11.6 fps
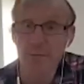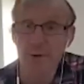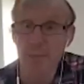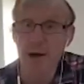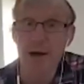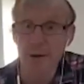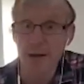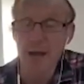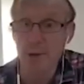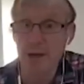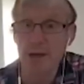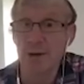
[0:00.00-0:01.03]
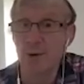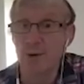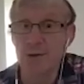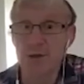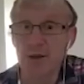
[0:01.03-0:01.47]
about keeping your
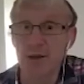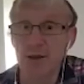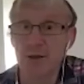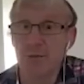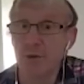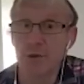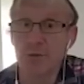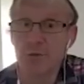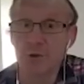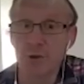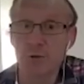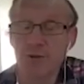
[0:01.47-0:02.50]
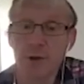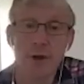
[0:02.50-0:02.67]
dogs under control.